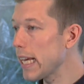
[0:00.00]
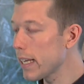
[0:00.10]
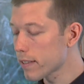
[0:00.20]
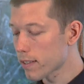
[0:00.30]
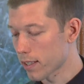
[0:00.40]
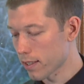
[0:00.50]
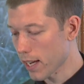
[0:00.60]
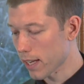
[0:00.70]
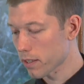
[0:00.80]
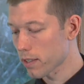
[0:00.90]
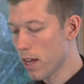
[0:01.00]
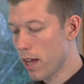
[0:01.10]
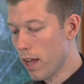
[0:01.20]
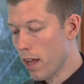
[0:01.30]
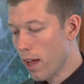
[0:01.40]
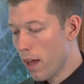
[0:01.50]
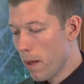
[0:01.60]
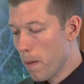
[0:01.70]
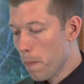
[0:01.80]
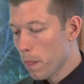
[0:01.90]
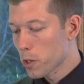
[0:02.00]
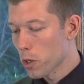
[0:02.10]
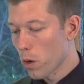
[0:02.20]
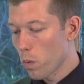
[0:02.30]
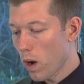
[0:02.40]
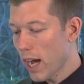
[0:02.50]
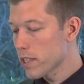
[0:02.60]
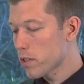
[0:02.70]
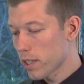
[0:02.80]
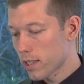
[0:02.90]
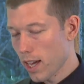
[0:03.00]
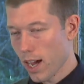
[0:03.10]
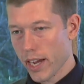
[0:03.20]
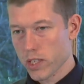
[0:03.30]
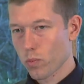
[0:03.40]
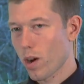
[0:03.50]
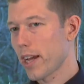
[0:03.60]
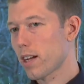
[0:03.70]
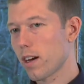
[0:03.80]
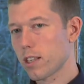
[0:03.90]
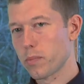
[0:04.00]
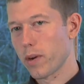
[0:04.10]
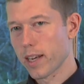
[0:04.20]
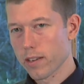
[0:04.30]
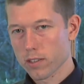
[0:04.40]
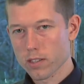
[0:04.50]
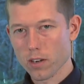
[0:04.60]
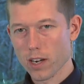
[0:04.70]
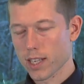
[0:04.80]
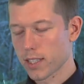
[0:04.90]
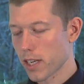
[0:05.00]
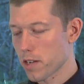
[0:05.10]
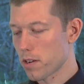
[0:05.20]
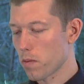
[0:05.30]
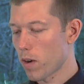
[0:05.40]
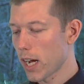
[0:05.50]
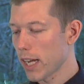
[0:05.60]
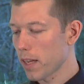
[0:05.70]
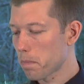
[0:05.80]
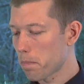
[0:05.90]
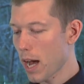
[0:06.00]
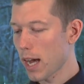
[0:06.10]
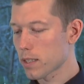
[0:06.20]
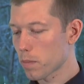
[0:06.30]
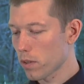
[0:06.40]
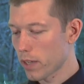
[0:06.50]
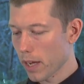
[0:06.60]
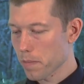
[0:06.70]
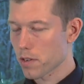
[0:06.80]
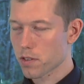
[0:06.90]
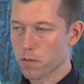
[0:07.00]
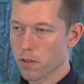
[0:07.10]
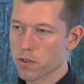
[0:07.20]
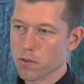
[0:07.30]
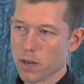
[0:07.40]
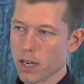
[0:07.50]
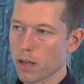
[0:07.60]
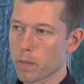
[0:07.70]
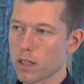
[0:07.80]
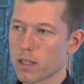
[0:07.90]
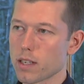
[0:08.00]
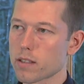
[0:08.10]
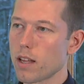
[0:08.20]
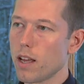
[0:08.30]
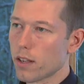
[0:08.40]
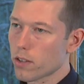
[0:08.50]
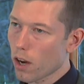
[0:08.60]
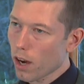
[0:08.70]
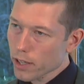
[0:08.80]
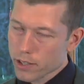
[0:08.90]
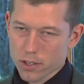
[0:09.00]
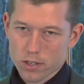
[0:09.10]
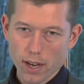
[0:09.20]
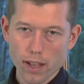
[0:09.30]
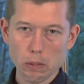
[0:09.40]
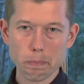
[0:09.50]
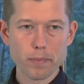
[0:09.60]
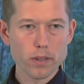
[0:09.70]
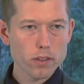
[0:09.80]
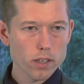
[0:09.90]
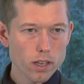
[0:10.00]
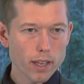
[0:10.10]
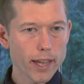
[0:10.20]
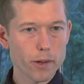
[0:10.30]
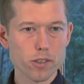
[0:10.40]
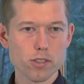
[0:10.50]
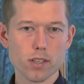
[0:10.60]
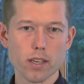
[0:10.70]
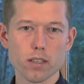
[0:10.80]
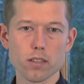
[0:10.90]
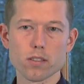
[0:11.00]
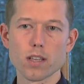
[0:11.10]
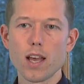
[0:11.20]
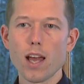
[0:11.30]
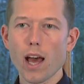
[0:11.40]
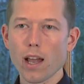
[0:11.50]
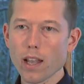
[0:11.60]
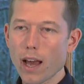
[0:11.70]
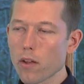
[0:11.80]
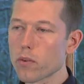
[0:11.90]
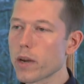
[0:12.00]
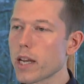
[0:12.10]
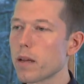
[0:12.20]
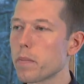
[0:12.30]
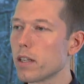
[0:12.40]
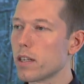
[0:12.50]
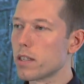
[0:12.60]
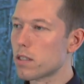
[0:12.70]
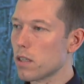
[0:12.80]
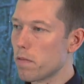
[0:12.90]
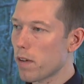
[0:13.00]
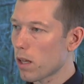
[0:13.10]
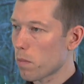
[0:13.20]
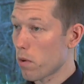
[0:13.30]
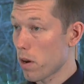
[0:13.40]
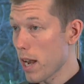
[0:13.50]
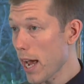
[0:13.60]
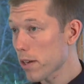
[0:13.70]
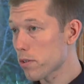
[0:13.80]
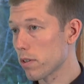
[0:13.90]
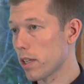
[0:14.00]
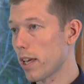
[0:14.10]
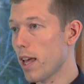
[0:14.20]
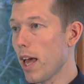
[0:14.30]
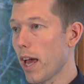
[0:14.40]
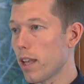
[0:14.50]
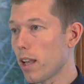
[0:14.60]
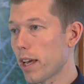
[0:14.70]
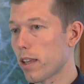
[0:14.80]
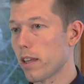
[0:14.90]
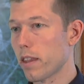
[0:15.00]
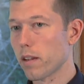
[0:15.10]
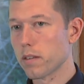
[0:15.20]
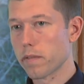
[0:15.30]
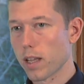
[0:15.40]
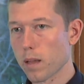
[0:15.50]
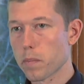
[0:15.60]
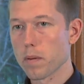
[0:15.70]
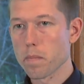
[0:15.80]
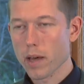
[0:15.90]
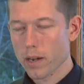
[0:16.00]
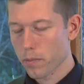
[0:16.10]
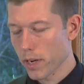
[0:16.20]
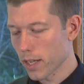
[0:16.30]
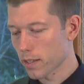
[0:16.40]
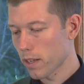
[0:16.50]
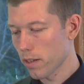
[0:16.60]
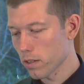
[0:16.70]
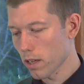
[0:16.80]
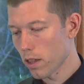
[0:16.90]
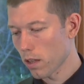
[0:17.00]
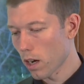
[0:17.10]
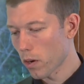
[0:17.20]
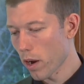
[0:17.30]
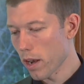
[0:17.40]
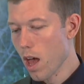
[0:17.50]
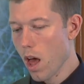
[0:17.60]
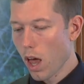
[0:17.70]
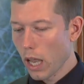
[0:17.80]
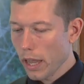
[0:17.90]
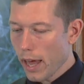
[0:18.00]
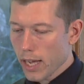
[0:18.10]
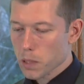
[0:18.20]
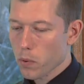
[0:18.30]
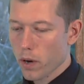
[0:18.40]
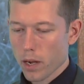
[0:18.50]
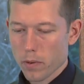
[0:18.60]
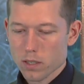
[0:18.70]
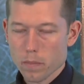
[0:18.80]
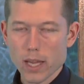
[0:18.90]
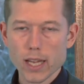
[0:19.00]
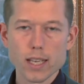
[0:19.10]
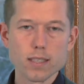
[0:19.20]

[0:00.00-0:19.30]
to success. So why stress the eyes? Why cause brain disorganization? Why possible damage to future reading abilities? Talk to your child, build the good language skills, allow the reading abilities to develop more naturally, and likely they'll develop better reading skills in the long run. Last point I want to make is